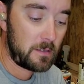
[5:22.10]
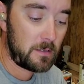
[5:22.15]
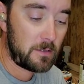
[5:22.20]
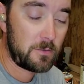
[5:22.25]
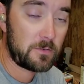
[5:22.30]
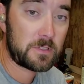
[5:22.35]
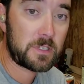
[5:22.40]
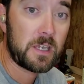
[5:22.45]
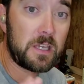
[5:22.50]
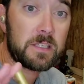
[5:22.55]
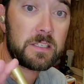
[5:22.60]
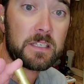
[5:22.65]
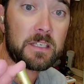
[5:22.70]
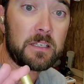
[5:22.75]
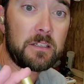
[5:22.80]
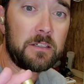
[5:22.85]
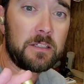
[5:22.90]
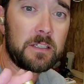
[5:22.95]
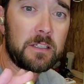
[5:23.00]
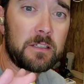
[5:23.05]
Those guys
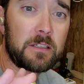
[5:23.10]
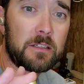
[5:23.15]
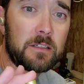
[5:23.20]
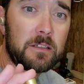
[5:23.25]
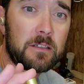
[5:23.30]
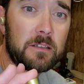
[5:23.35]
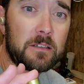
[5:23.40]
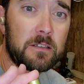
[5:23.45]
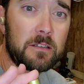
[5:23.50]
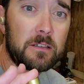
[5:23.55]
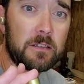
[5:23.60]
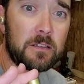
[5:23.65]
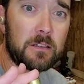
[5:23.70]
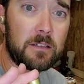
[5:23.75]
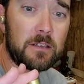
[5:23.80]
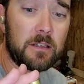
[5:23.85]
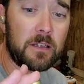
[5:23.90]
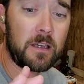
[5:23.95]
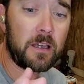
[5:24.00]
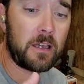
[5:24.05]
killed it.
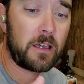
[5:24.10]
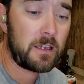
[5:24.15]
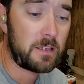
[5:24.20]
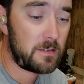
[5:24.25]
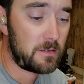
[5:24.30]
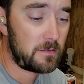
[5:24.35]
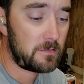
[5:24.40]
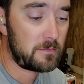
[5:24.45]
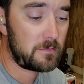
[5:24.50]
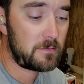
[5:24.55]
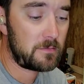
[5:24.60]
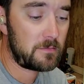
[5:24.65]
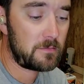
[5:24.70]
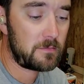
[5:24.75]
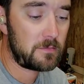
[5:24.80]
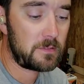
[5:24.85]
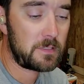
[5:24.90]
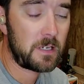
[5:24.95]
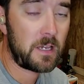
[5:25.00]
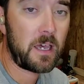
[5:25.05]
I
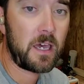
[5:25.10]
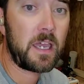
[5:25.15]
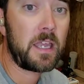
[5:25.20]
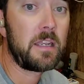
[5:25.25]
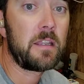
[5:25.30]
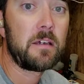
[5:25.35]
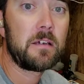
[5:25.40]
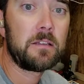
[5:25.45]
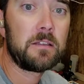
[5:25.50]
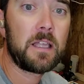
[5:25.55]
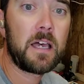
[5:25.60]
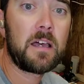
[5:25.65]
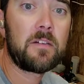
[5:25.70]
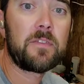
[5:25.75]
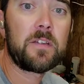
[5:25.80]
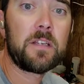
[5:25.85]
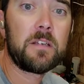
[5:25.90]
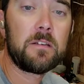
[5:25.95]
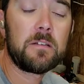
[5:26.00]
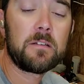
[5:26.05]
died
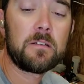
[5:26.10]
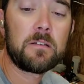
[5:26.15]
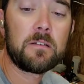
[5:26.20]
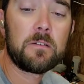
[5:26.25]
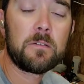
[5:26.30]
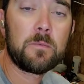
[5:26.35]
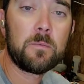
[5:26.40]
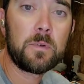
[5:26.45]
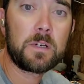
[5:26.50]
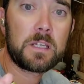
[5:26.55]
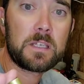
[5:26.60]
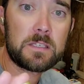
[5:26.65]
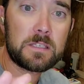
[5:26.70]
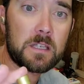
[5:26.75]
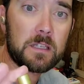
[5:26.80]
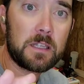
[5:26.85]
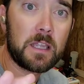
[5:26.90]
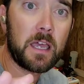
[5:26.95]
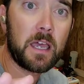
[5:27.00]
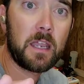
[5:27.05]
laughing when I
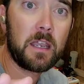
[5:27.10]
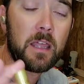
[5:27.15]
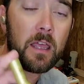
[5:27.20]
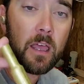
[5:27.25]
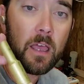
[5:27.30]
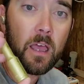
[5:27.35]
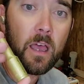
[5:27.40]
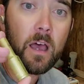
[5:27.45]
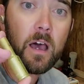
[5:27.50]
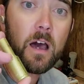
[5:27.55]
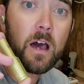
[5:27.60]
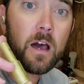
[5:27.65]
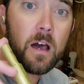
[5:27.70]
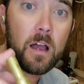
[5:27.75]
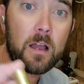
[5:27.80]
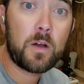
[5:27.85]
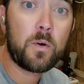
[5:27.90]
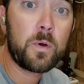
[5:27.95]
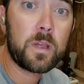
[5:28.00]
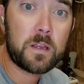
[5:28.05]
said that.
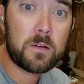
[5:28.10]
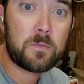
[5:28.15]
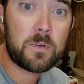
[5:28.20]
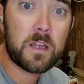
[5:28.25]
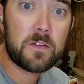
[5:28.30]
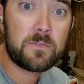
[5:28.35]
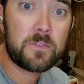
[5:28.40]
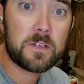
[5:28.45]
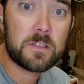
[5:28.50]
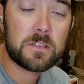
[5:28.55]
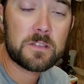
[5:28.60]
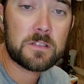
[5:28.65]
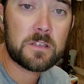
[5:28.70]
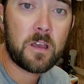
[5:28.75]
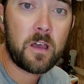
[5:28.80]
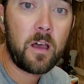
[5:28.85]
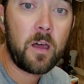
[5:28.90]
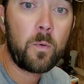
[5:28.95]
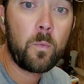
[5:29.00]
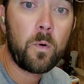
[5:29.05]
Quick reference
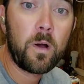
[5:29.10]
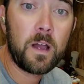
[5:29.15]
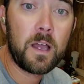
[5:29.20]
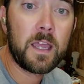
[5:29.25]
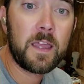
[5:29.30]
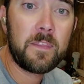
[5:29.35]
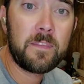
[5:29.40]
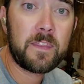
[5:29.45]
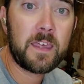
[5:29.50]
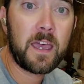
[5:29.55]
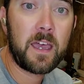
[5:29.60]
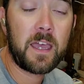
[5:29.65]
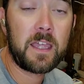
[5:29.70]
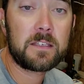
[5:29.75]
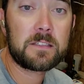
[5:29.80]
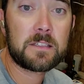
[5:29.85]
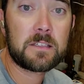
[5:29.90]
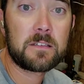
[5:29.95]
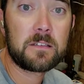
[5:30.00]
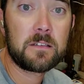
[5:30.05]
on why
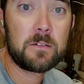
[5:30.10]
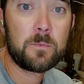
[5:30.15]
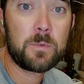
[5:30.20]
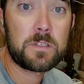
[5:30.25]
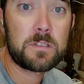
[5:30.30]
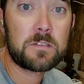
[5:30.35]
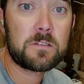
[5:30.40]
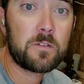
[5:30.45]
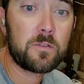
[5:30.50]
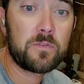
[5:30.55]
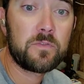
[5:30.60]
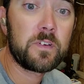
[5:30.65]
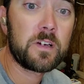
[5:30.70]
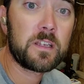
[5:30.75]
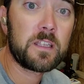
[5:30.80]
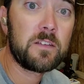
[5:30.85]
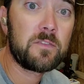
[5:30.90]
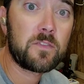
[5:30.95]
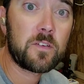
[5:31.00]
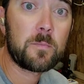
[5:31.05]
that was so
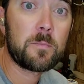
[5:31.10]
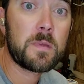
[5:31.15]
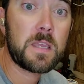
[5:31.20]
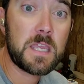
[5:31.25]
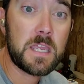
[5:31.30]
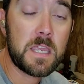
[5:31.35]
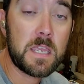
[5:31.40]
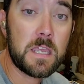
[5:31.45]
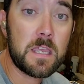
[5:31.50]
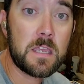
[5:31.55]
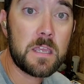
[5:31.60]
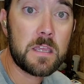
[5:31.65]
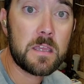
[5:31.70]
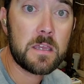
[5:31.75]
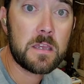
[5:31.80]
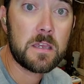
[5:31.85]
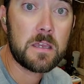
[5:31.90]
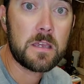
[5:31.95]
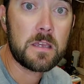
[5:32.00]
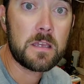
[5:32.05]
funny for me.
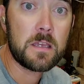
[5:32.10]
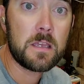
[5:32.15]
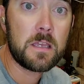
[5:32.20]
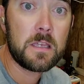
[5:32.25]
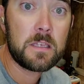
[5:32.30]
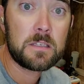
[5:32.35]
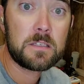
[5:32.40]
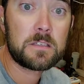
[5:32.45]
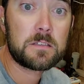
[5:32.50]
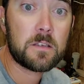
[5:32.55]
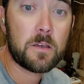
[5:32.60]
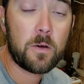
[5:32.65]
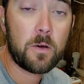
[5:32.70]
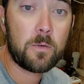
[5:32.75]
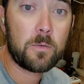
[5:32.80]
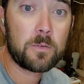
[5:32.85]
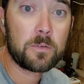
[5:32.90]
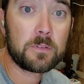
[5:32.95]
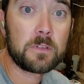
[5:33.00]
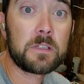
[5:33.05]

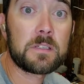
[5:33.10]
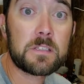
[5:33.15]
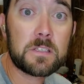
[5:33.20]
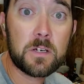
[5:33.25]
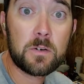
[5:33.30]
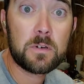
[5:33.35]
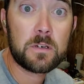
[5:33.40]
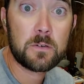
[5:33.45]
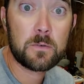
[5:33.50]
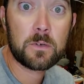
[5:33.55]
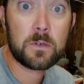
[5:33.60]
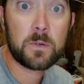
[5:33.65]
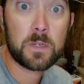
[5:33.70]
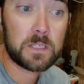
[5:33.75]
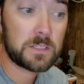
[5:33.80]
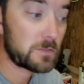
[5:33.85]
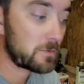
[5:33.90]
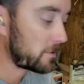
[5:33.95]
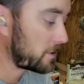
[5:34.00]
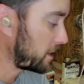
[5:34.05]
So let's go into a
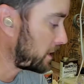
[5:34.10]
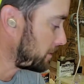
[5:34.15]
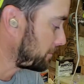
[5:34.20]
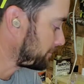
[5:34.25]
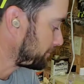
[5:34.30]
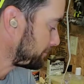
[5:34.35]
quick story.